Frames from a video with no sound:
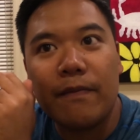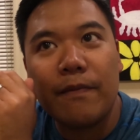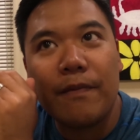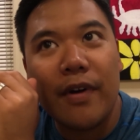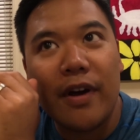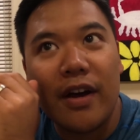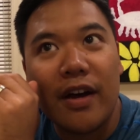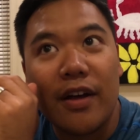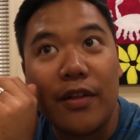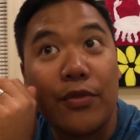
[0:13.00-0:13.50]

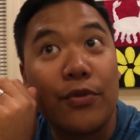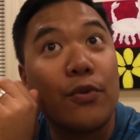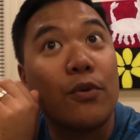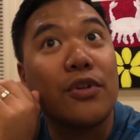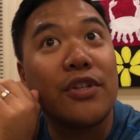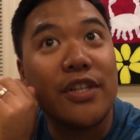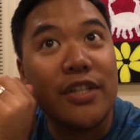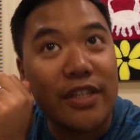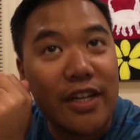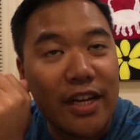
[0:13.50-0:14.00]

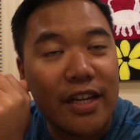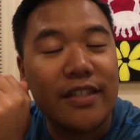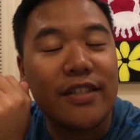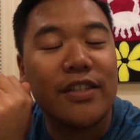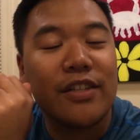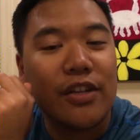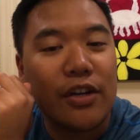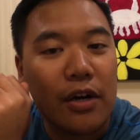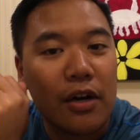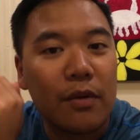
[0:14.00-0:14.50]
13 days
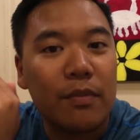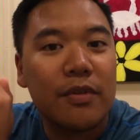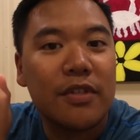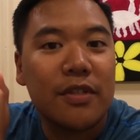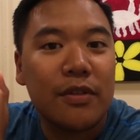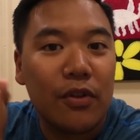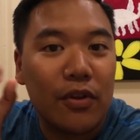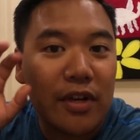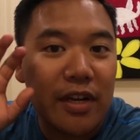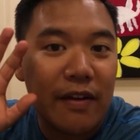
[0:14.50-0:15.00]
in Europe
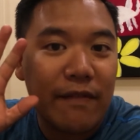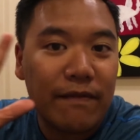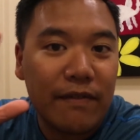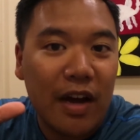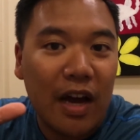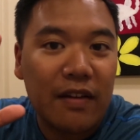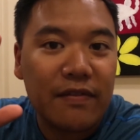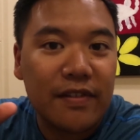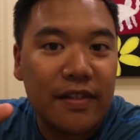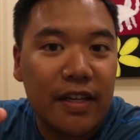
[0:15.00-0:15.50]
looking at
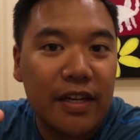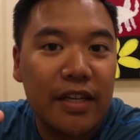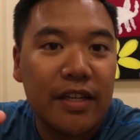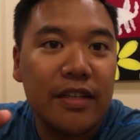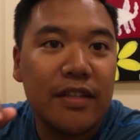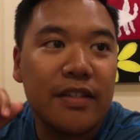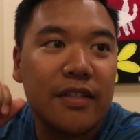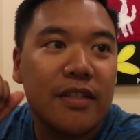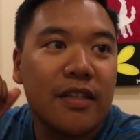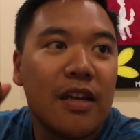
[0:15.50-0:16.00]
5
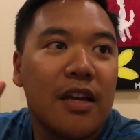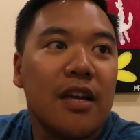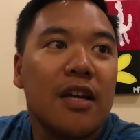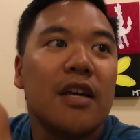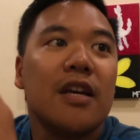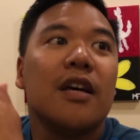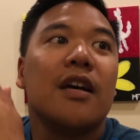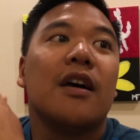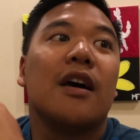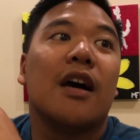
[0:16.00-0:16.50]
cities.
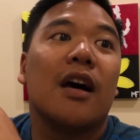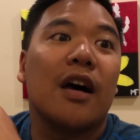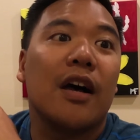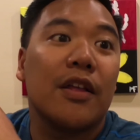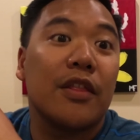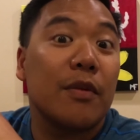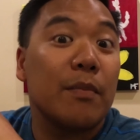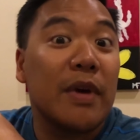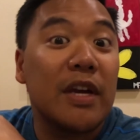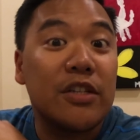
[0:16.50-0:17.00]

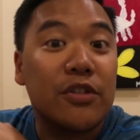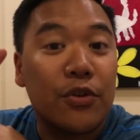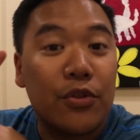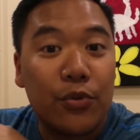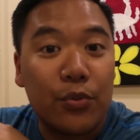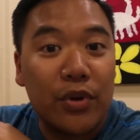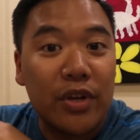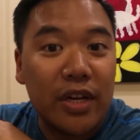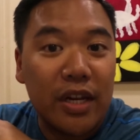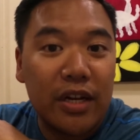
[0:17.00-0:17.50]
The major
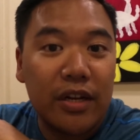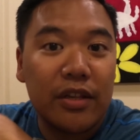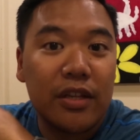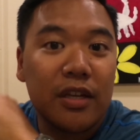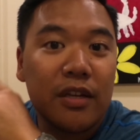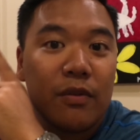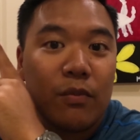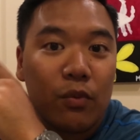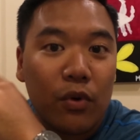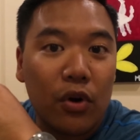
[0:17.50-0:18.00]
3 in
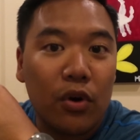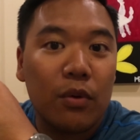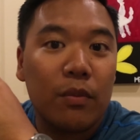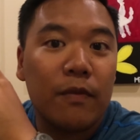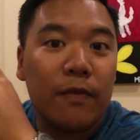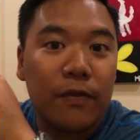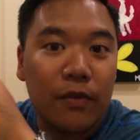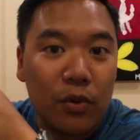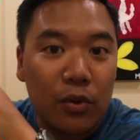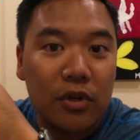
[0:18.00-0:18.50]
Italy: Rome,
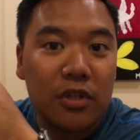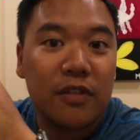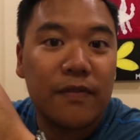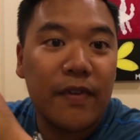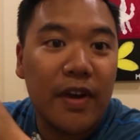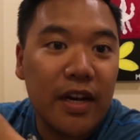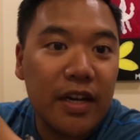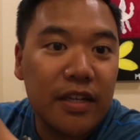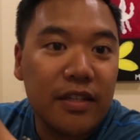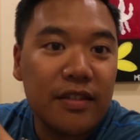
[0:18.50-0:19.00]
Florence,
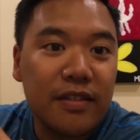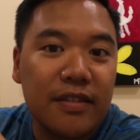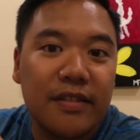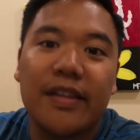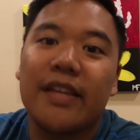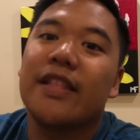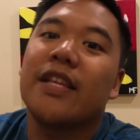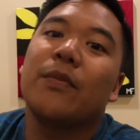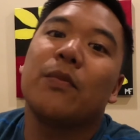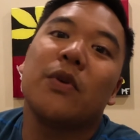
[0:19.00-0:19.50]
Venice,
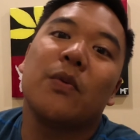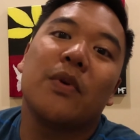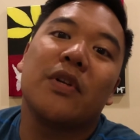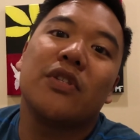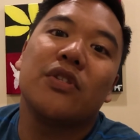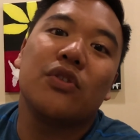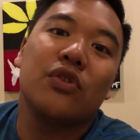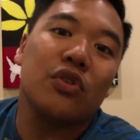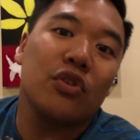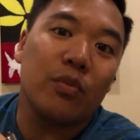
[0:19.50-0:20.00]
and then we went
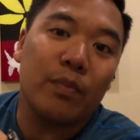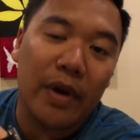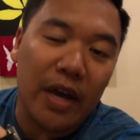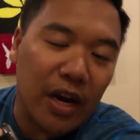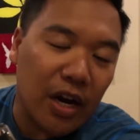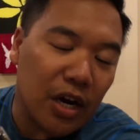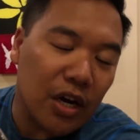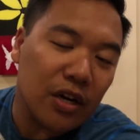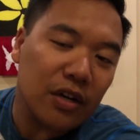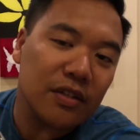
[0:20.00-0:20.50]
to
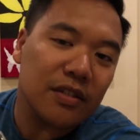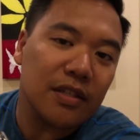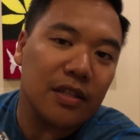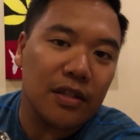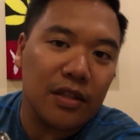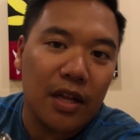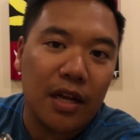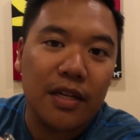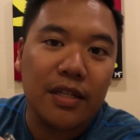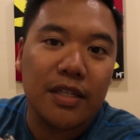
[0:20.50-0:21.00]
Paris
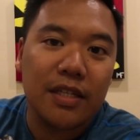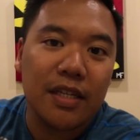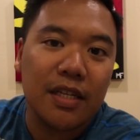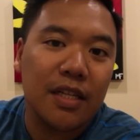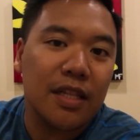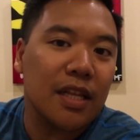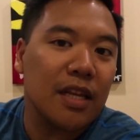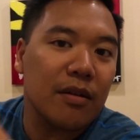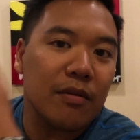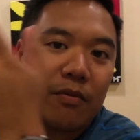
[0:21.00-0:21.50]
and London
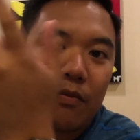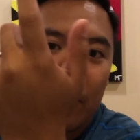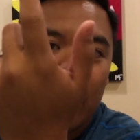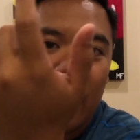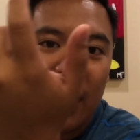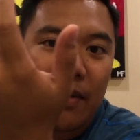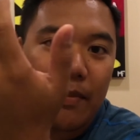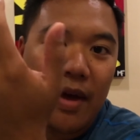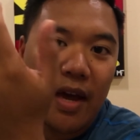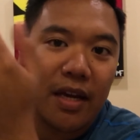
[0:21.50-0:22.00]
and then
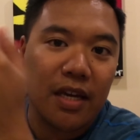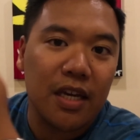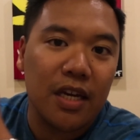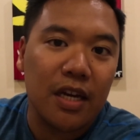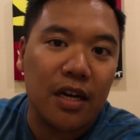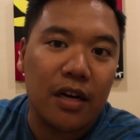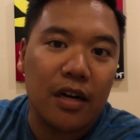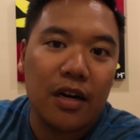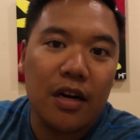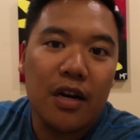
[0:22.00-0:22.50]
came back
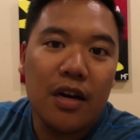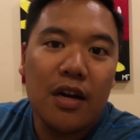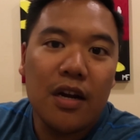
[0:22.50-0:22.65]
here.